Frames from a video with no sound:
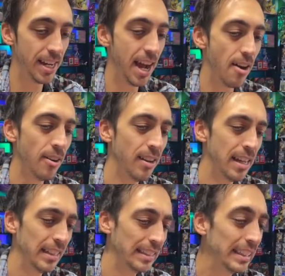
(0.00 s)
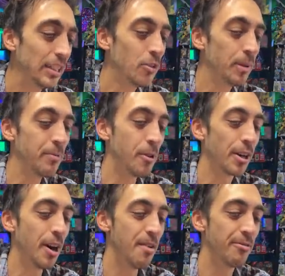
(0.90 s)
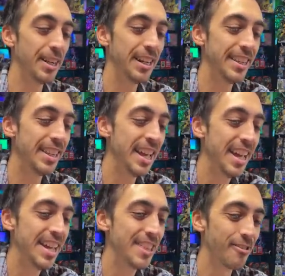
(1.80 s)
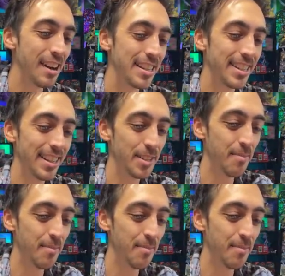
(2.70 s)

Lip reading: now, a little bit more confident in the rest of this